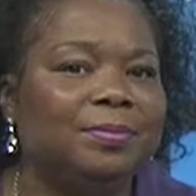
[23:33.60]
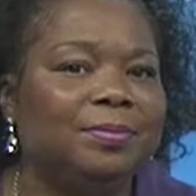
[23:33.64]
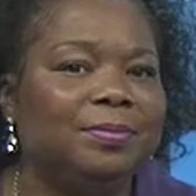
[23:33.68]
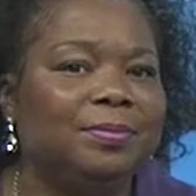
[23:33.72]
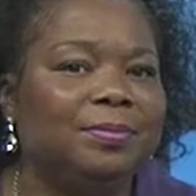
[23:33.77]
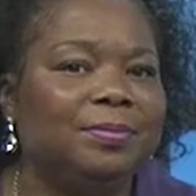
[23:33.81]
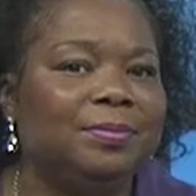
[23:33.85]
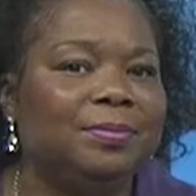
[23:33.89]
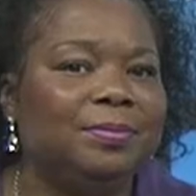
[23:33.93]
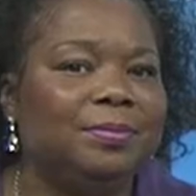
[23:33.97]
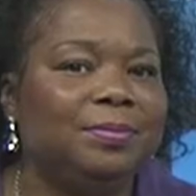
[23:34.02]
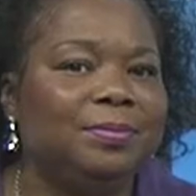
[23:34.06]

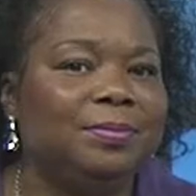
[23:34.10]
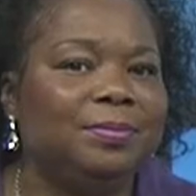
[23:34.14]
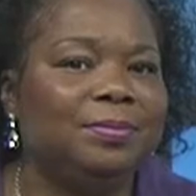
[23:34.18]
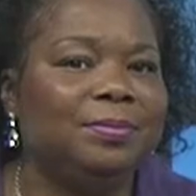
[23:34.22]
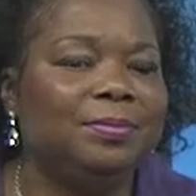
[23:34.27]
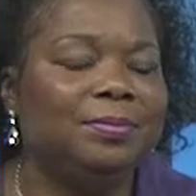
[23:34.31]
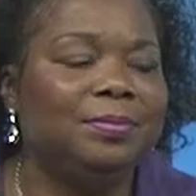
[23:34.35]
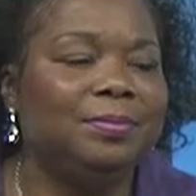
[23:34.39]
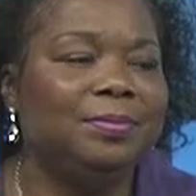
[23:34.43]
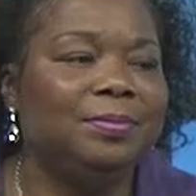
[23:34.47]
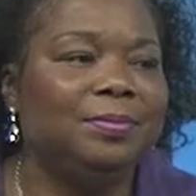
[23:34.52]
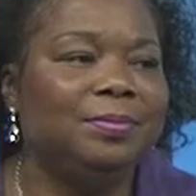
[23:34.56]

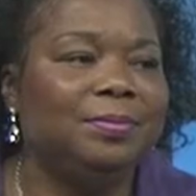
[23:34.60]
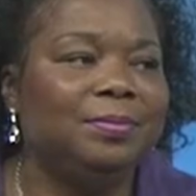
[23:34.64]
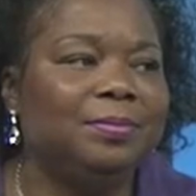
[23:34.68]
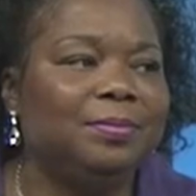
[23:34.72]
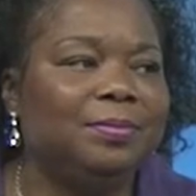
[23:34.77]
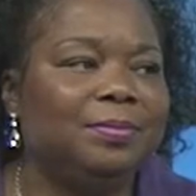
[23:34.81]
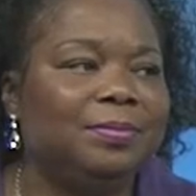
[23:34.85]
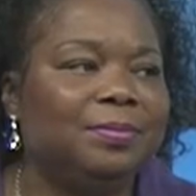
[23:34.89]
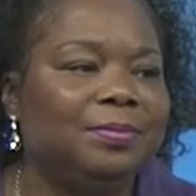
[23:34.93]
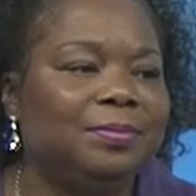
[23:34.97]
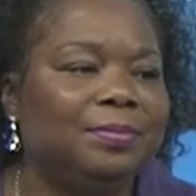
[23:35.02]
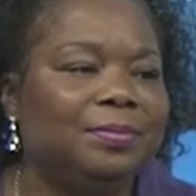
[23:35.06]

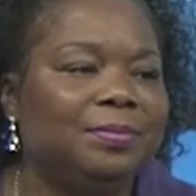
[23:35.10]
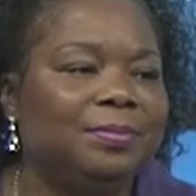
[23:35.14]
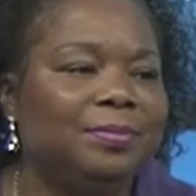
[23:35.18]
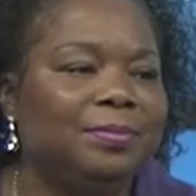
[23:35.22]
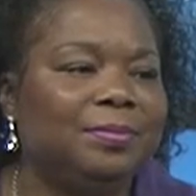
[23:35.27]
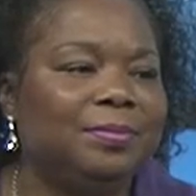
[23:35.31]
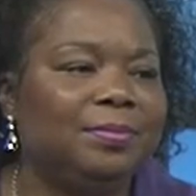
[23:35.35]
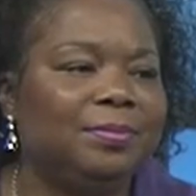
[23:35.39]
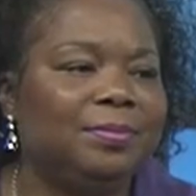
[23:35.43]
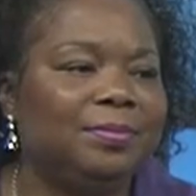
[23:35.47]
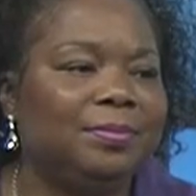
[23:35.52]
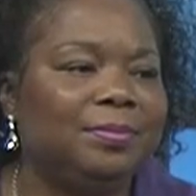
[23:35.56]

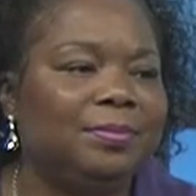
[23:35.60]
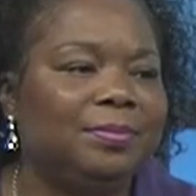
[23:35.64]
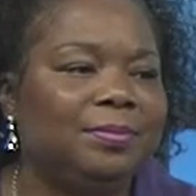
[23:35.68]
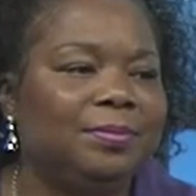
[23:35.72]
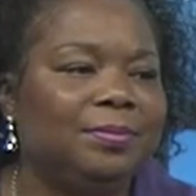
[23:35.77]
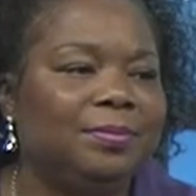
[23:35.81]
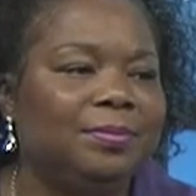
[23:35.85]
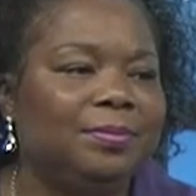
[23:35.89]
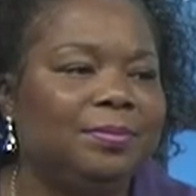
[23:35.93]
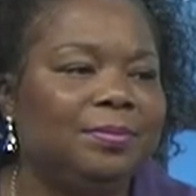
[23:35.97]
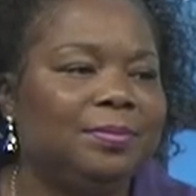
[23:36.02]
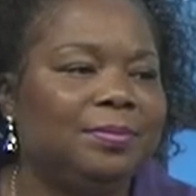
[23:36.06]

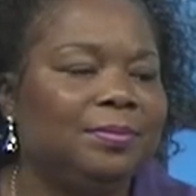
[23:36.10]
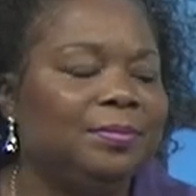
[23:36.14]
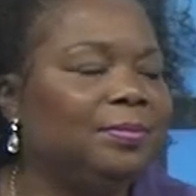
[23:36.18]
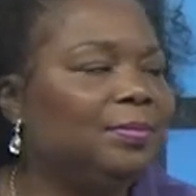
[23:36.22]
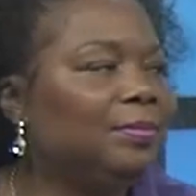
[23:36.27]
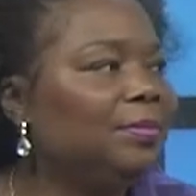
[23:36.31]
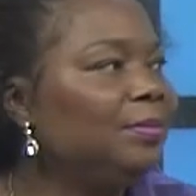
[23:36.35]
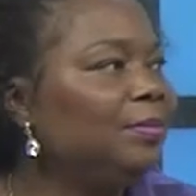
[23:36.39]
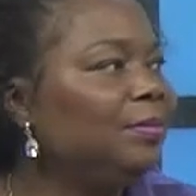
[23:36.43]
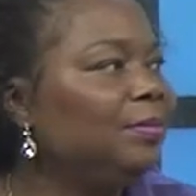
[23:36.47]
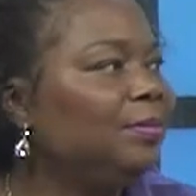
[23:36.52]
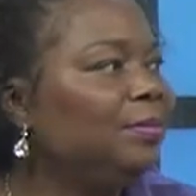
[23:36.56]

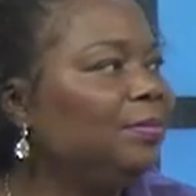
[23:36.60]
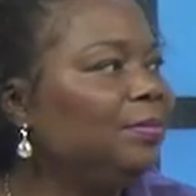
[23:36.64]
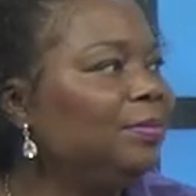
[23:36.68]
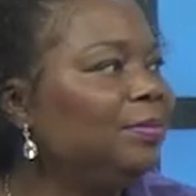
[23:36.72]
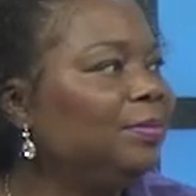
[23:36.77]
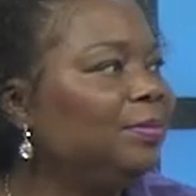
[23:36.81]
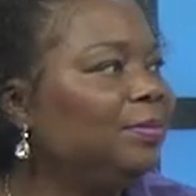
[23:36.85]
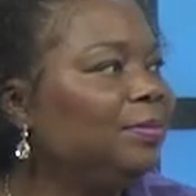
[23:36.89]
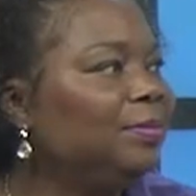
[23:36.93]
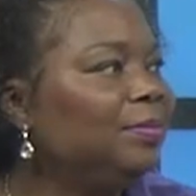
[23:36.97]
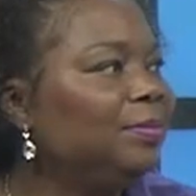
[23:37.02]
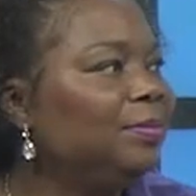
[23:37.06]

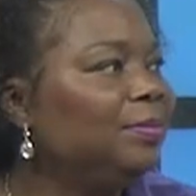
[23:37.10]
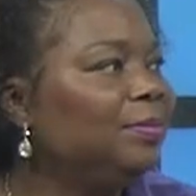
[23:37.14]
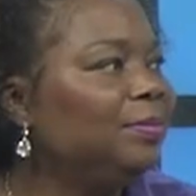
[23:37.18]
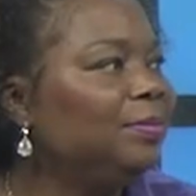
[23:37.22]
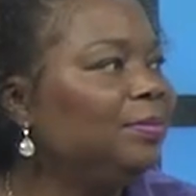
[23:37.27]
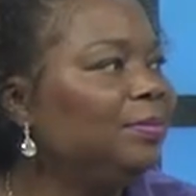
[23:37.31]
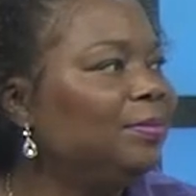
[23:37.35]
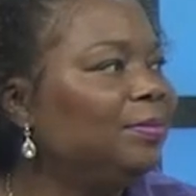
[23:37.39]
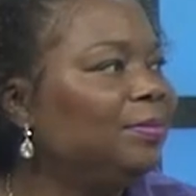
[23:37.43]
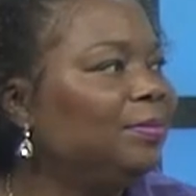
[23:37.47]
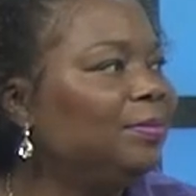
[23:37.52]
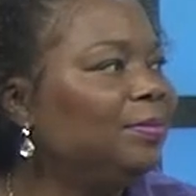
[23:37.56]

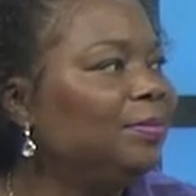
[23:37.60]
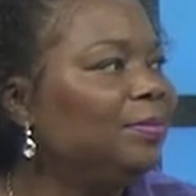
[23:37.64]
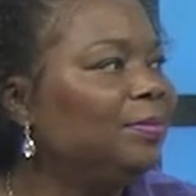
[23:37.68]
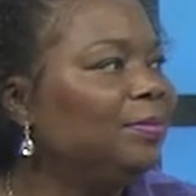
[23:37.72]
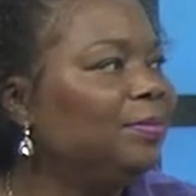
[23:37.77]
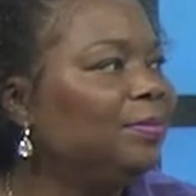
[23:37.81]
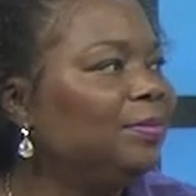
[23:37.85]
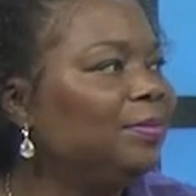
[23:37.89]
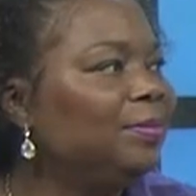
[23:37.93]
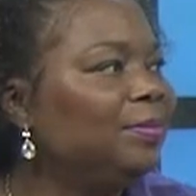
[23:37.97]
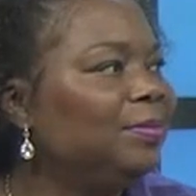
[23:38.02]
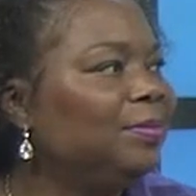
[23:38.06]

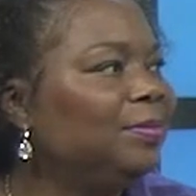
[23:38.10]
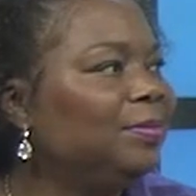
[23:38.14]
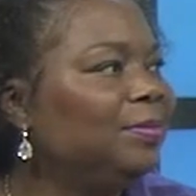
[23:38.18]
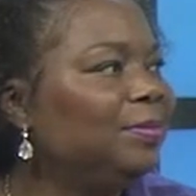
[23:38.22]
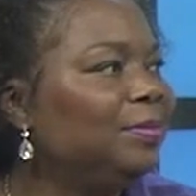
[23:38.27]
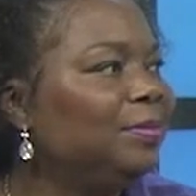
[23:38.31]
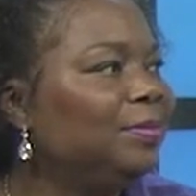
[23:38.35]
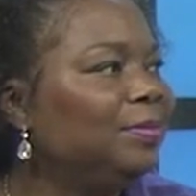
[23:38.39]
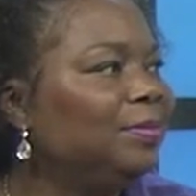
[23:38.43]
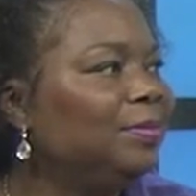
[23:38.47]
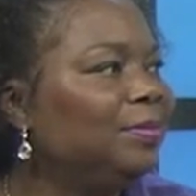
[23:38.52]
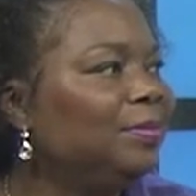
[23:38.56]

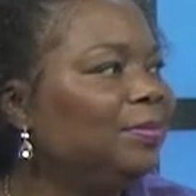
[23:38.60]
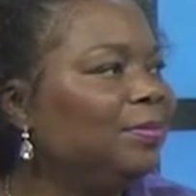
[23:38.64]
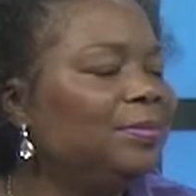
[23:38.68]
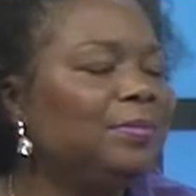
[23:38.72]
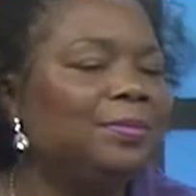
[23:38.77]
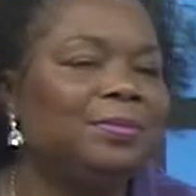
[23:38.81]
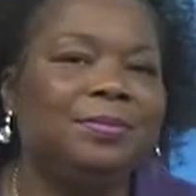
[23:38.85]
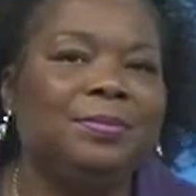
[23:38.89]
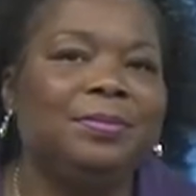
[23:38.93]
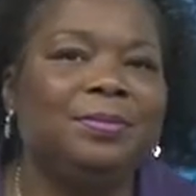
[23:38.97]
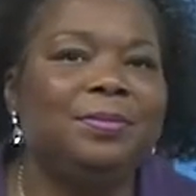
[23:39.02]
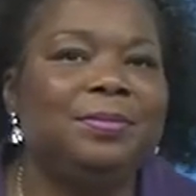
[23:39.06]

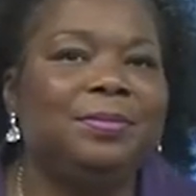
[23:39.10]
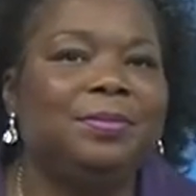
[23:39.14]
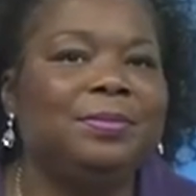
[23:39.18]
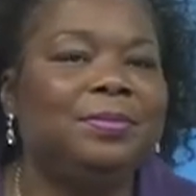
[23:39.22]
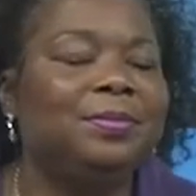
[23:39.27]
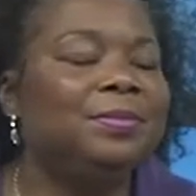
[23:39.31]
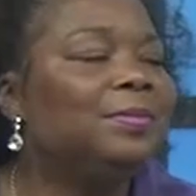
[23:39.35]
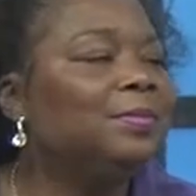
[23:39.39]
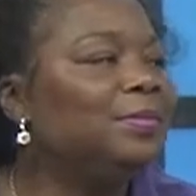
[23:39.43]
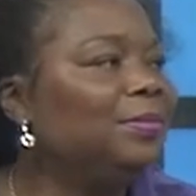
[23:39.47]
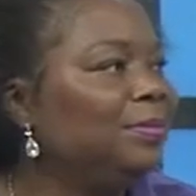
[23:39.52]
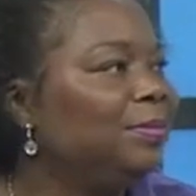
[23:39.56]

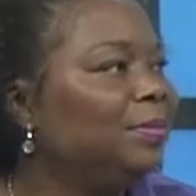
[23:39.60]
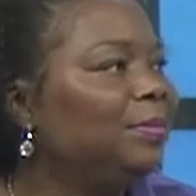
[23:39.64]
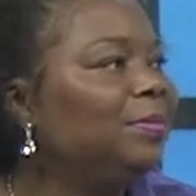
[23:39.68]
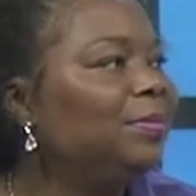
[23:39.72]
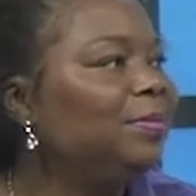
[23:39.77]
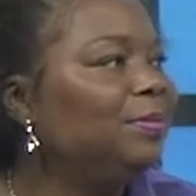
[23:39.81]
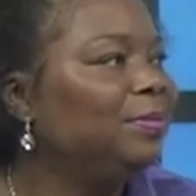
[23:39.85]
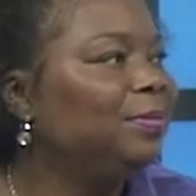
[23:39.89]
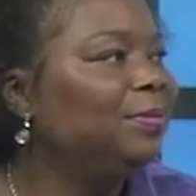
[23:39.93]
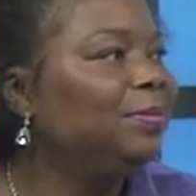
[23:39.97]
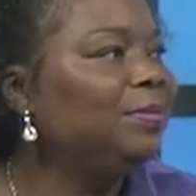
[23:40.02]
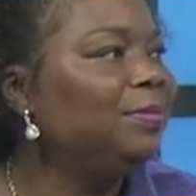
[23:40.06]

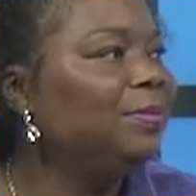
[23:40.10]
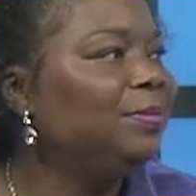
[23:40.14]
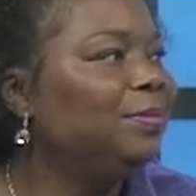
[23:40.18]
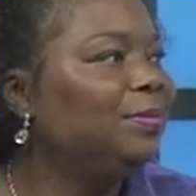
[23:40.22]
The person shown says nothing.